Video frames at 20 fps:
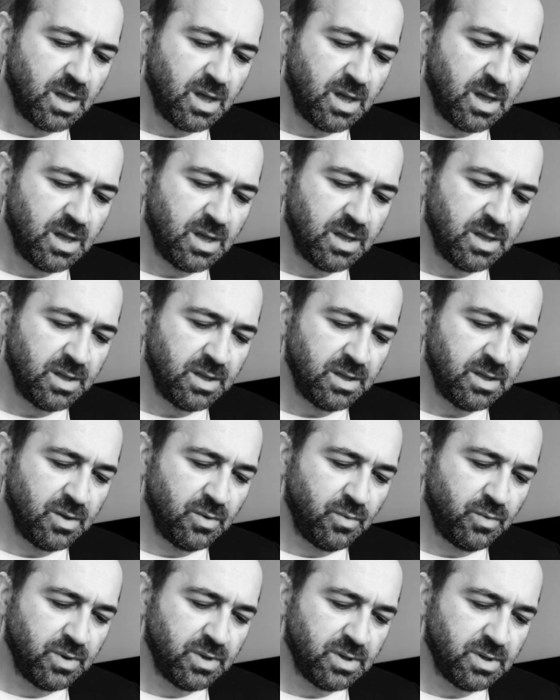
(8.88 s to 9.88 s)
I
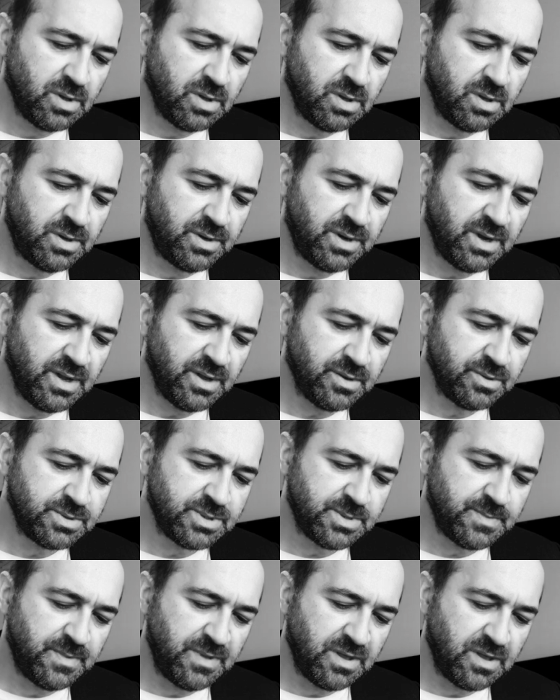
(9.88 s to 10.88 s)
will now
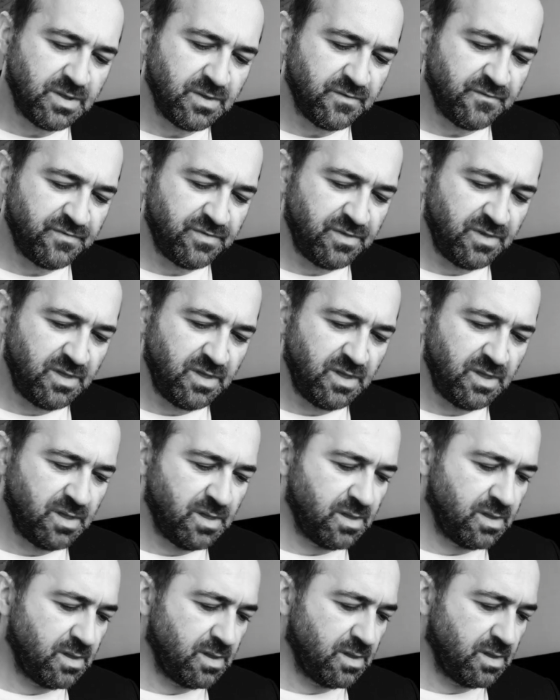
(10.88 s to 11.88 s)
speak of the
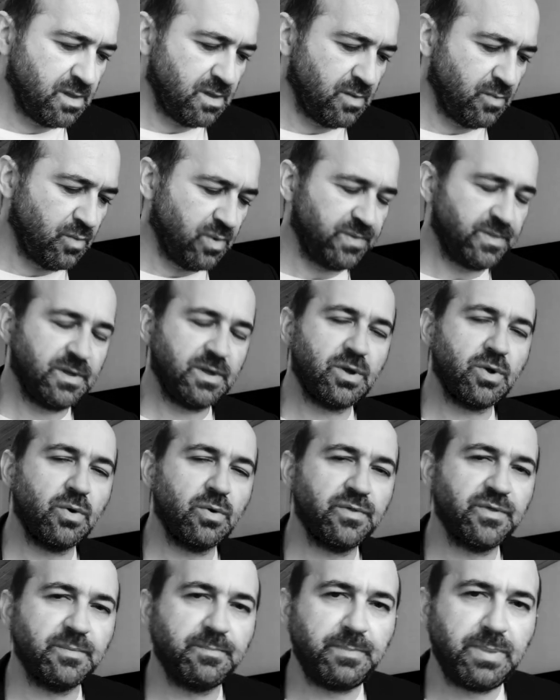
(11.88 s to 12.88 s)
what they call
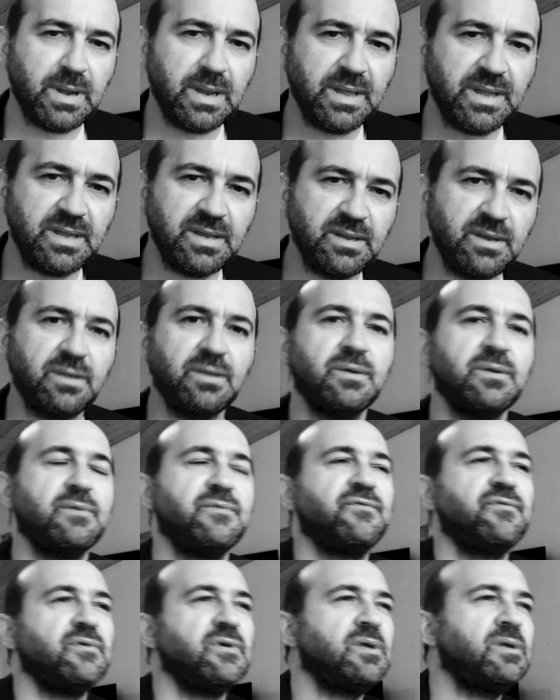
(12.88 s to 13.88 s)
the plane
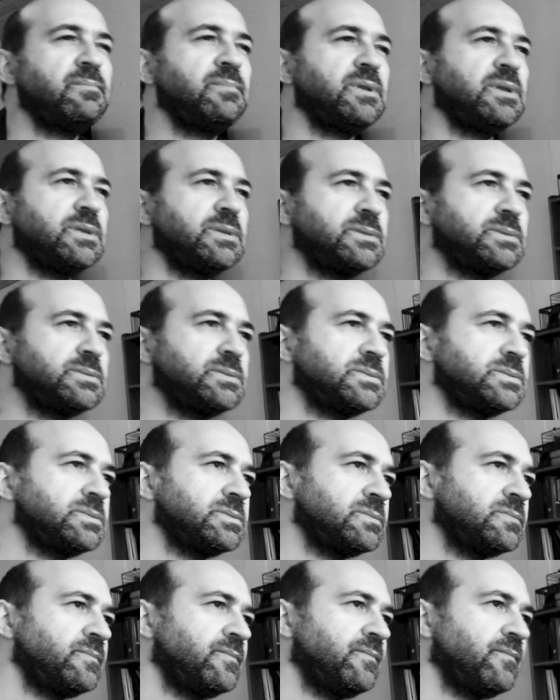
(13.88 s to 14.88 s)
of
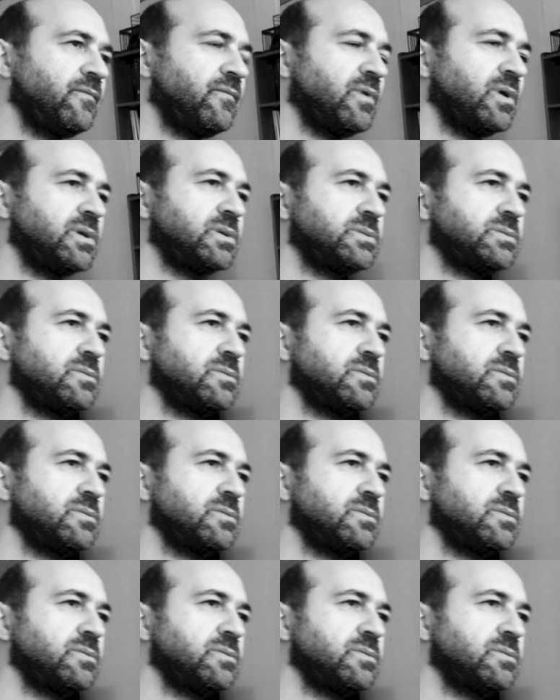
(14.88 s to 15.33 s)
immanence, right?